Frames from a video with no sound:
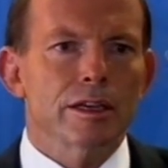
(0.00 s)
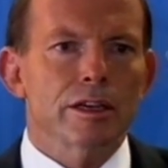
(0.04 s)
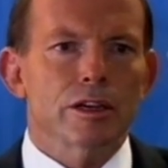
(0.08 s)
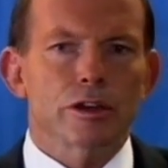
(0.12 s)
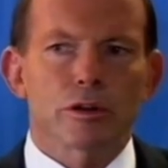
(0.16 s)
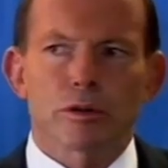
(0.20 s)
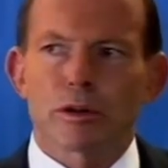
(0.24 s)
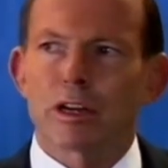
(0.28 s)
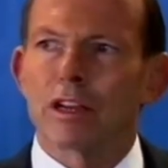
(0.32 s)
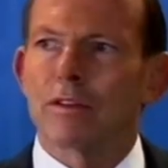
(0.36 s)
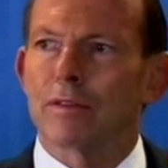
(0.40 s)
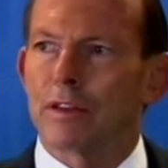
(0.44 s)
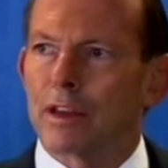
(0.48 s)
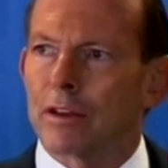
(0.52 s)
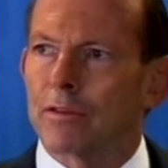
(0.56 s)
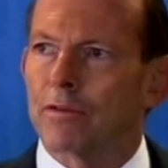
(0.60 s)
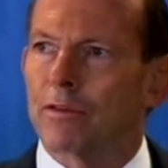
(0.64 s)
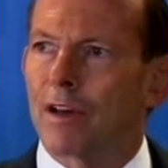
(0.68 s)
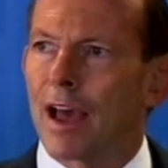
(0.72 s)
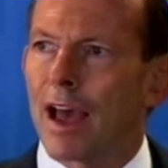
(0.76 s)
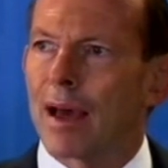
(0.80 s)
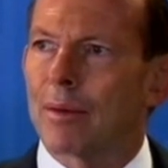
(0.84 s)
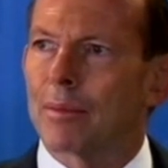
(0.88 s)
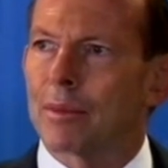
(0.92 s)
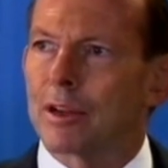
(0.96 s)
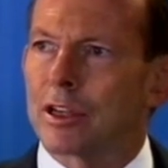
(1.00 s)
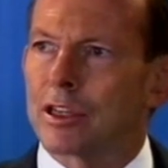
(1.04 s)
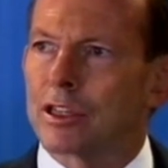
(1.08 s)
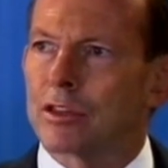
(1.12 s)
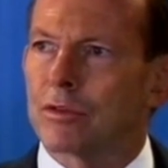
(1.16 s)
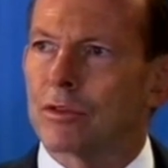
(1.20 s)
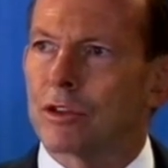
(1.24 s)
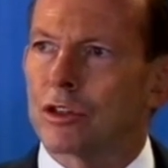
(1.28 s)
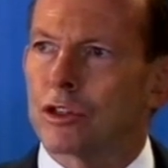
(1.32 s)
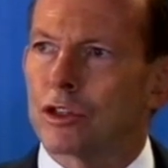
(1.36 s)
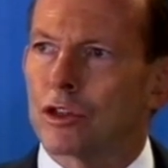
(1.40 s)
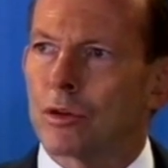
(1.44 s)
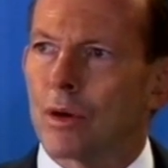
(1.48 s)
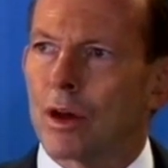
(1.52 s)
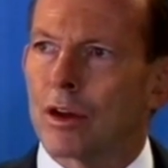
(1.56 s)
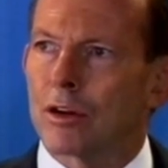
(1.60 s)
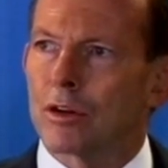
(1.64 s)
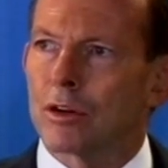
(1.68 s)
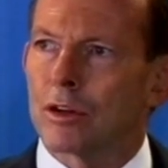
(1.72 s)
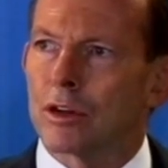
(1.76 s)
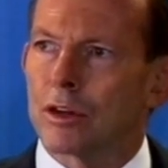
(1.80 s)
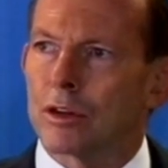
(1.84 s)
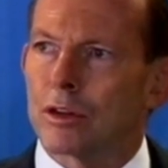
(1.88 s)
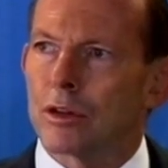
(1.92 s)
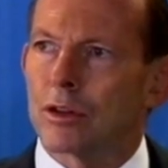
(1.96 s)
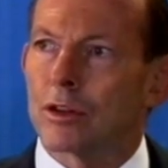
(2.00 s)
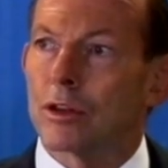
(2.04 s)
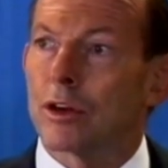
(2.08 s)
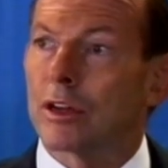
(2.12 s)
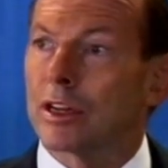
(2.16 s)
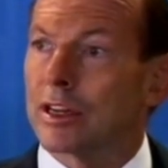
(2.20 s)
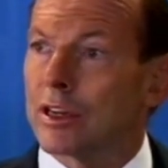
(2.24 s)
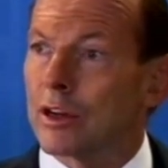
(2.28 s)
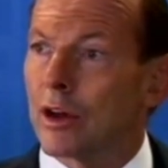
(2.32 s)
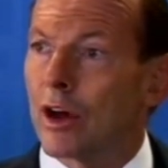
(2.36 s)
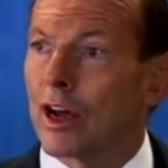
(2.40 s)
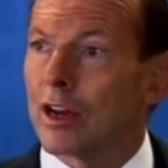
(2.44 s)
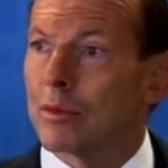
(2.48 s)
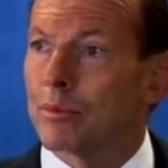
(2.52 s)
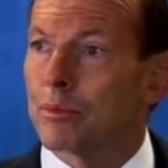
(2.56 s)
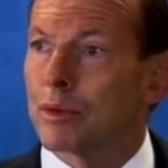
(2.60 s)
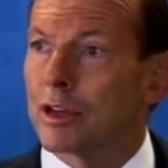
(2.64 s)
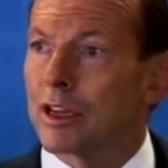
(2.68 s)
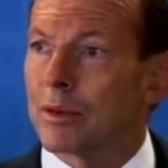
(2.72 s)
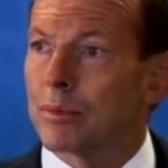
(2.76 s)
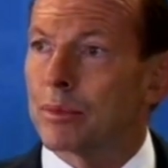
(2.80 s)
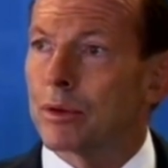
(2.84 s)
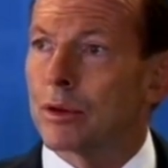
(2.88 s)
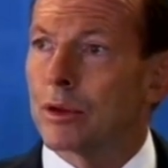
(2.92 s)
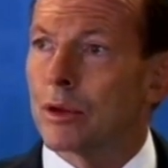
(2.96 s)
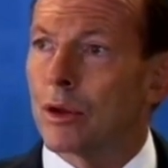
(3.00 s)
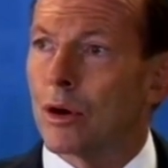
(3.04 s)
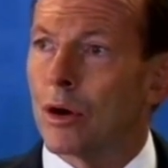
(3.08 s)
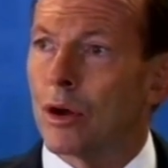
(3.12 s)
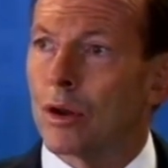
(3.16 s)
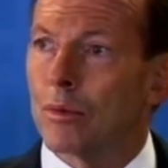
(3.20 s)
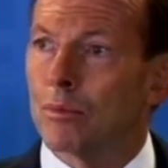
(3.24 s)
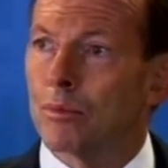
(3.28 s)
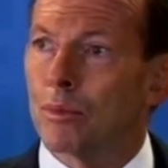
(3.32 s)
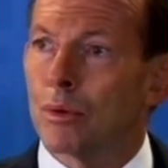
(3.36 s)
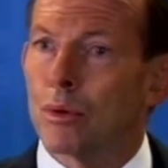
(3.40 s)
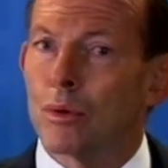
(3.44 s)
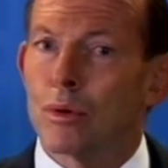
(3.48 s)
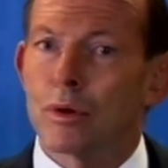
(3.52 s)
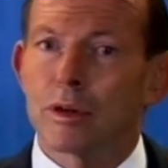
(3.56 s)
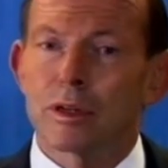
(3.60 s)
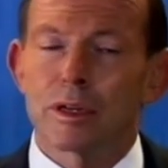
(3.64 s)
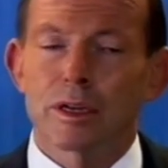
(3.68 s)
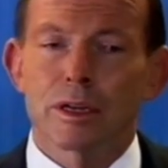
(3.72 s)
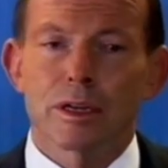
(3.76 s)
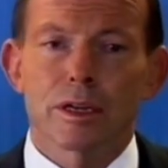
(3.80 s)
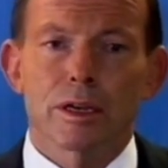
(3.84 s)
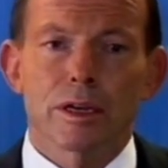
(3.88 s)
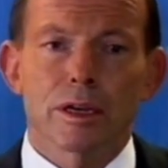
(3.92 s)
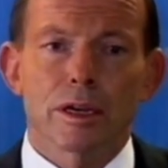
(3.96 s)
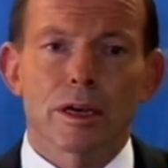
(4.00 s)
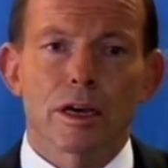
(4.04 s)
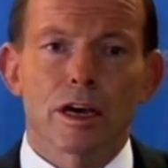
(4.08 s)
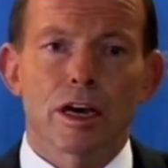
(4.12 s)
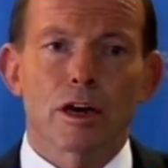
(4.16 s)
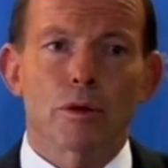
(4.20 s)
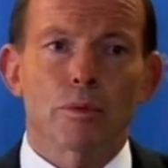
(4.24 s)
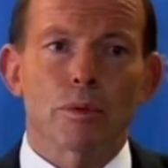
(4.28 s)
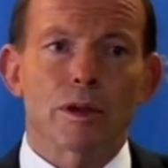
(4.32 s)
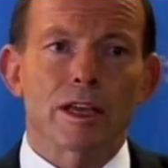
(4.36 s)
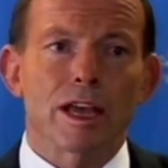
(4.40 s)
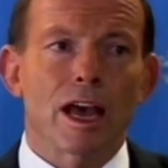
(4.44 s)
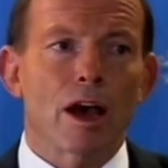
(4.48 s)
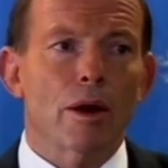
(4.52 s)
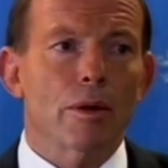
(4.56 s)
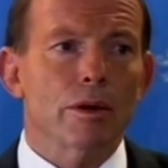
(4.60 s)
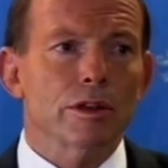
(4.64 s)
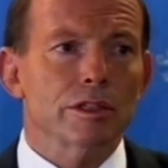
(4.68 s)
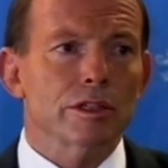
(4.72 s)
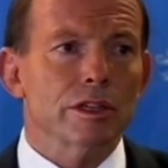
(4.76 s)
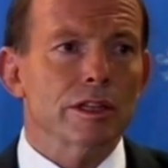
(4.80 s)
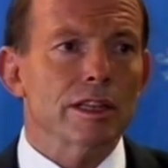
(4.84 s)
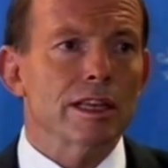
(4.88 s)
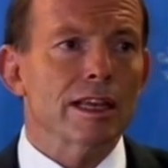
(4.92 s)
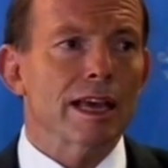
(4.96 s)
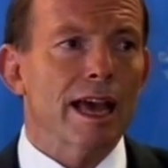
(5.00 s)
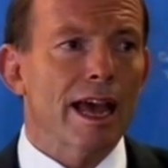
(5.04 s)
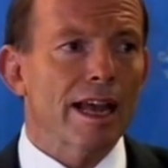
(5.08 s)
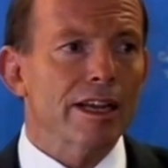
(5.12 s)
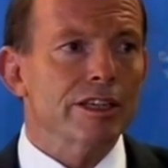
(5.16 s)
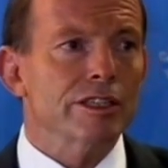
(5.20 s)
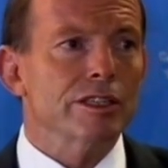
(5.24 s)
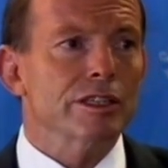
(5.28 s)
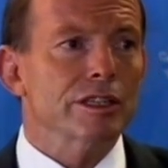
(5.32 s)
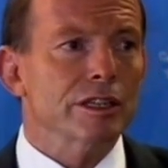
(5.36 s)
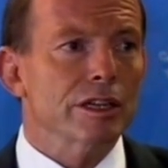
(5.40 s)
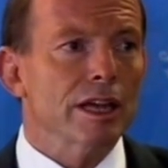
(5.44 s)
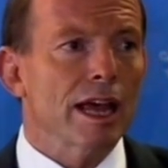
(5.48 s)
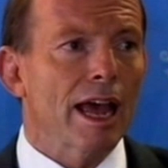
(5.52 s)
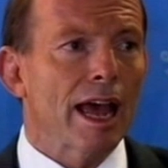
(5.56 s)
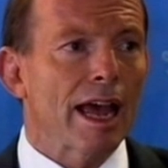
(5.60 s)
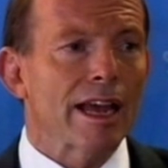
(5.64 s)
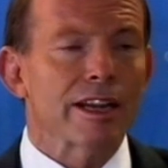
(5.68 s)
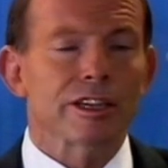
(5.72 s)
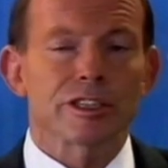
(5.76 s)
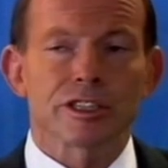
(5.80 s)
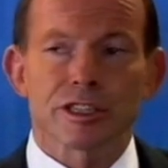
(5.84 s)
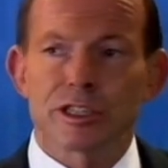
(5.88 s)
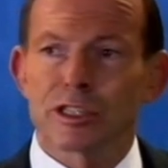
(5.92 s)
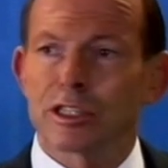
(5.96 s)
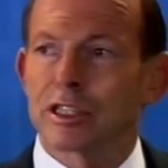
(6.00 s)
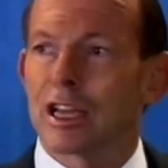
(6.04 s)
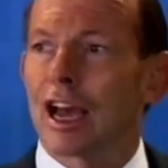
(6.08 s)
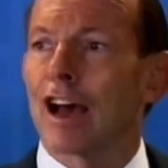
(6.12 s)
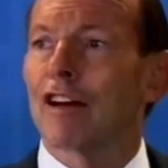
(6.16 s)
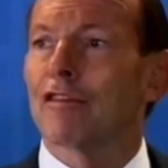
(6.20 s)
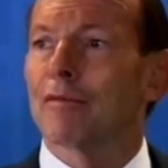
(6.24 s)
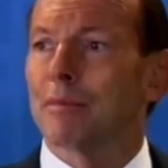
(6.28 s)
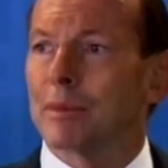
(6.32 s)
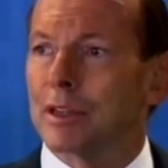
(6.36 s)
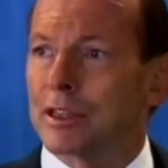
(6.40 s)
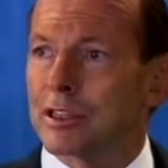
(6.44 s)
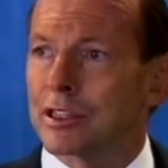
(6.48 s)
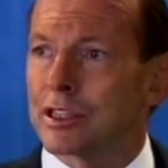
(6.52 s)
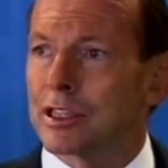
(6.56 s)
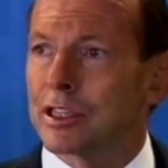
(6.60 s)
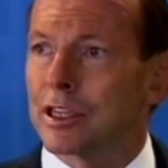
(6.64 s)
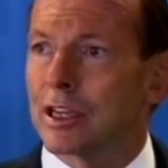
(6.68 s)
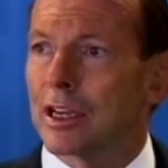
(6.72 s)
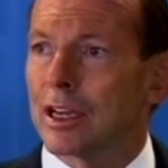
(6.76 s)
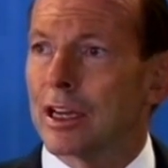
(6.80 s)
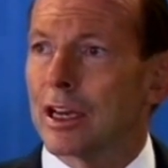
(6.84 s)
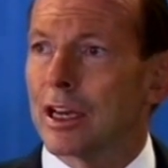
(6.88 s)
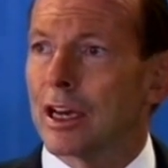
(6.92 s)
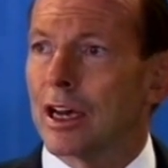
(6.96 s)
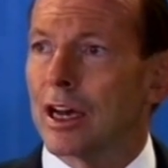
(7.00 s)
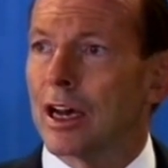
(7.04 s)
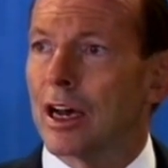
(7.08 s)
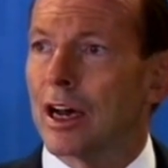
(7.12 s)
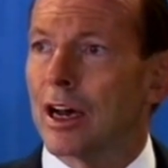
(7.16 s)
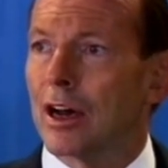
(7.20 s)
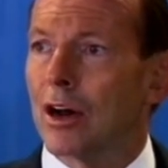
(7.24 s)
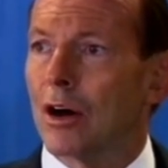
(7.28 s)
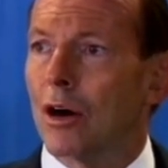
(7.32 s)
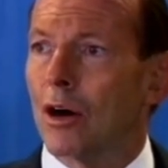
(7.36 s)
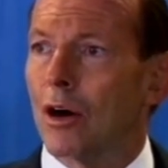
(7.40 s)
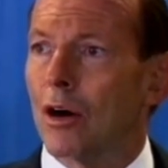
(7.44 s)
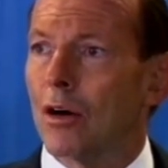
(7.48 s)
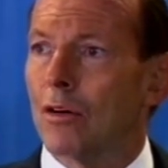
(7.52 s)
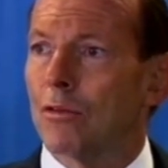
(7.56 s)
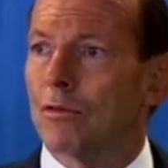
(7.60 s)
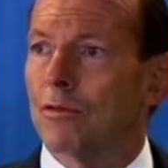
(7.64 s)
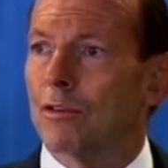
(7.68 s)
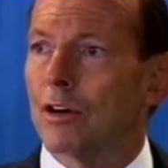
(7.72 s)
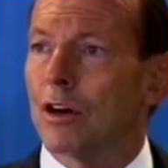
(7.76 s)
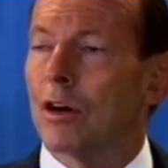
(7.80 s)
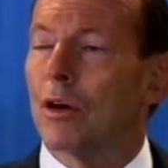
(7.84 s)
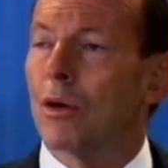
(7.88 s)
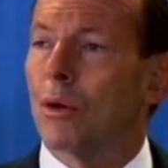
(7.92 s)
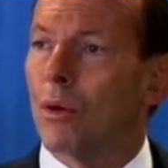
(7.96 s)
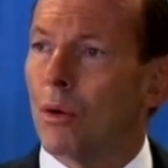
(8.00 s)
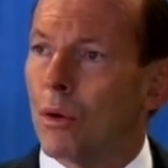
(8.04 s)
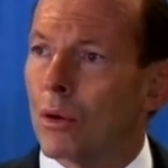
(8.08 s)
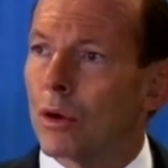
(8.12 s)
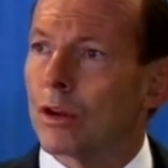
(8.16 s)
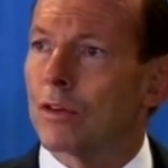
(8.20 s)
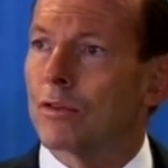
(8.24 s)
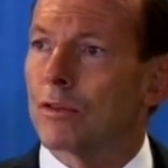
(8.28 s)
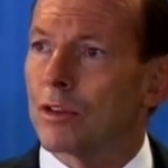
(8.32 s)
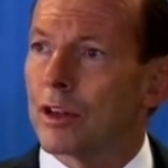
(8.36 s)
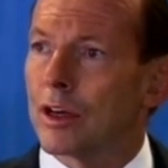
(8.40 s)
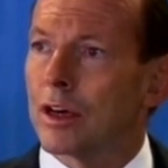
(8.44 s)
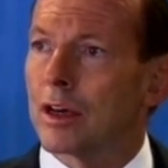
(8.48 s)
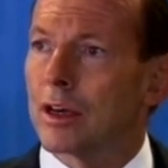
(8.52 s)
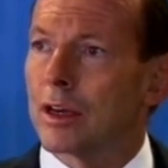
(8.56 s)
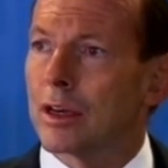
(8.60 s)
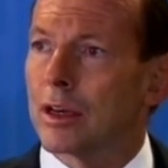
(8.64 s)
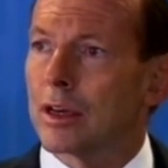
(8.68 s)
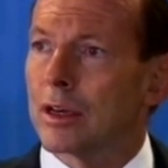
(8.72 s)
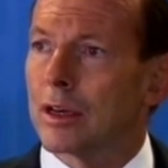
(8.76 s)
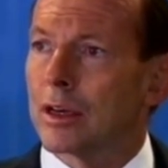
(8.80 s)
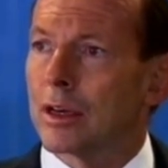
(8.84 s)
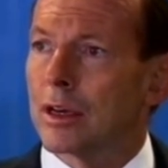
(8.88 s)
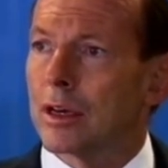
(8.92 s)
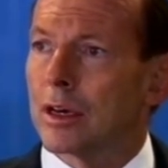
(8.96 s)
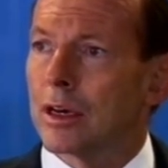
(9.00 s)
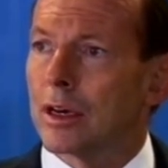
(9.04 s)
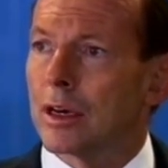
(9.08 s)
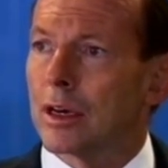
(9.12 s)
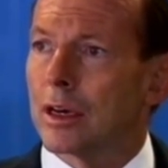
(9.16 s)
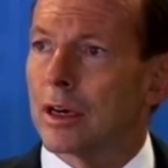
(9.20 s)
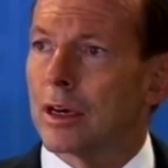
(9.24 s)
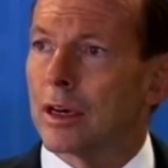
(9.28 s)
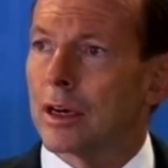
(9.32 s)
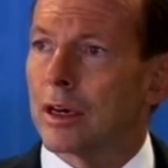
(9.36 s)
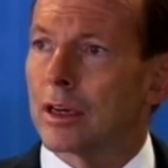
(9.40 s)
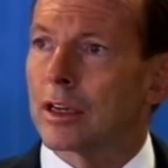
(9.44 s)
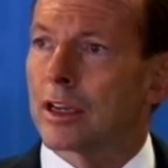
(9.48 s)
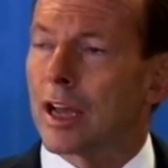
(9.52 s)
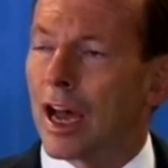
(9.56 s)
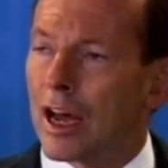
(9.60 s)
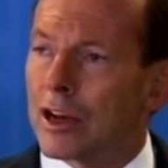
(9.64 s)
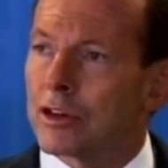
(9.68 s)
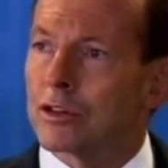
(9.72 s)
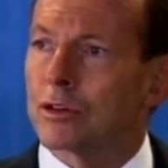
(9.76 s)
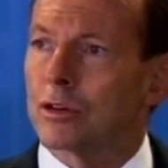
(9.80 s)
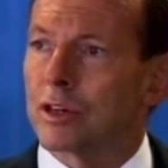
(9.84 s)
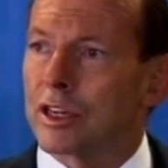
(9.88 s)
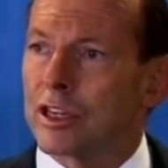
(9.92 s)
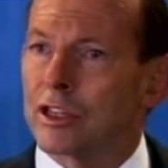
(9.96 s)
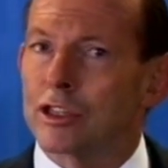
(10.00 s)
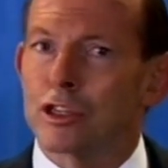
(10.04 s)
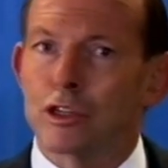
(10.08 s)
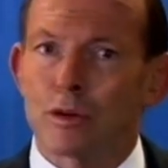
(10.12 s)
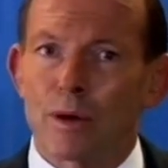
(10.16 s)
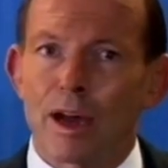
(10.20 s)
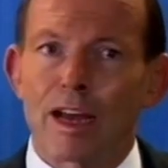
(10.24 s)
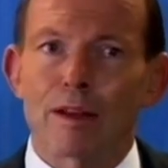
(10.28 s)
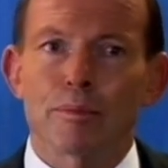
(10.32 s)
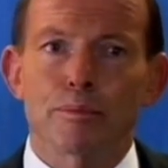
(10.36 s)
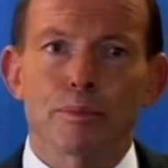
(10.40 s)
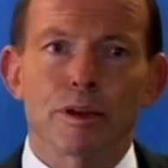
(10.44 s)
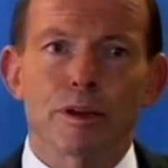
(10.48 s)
grieving families of the 239 people on board. We owe it to the anxious governments of all of the countries who had